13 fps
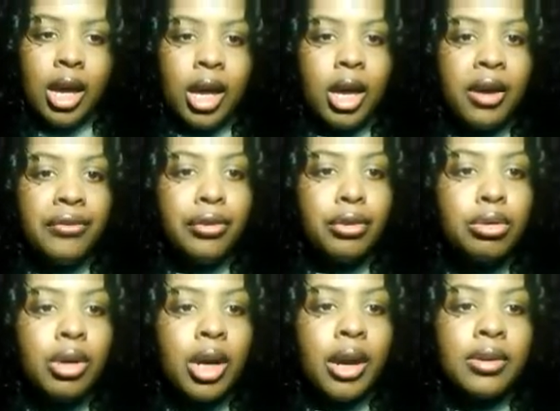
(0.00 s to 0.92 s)
if you
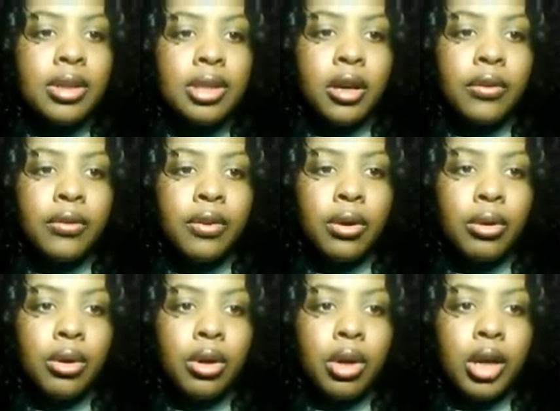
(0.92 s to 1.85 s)
do have your cell phone
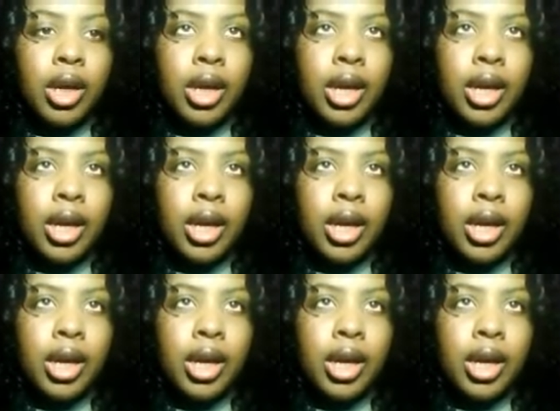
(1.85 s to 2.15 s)
on